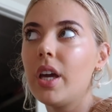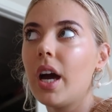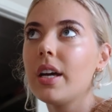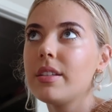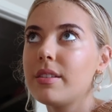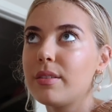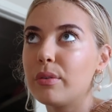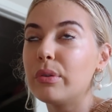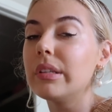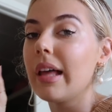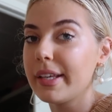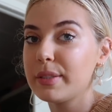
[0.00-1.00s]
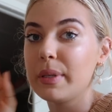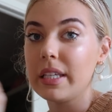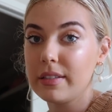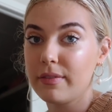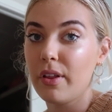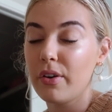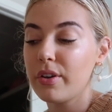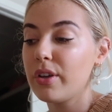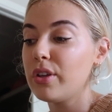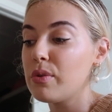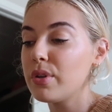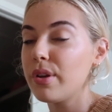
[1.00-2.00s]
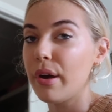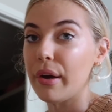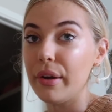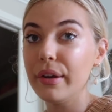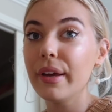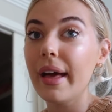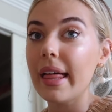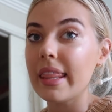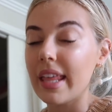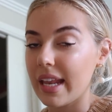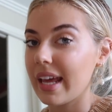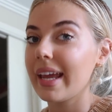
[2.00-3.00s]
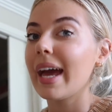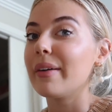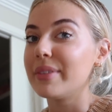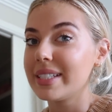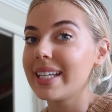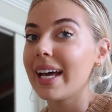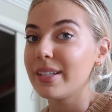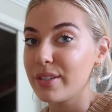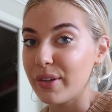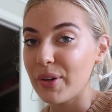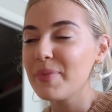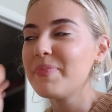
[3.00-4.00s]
you guys saw last week's vlog, you would know that I have a tattoo.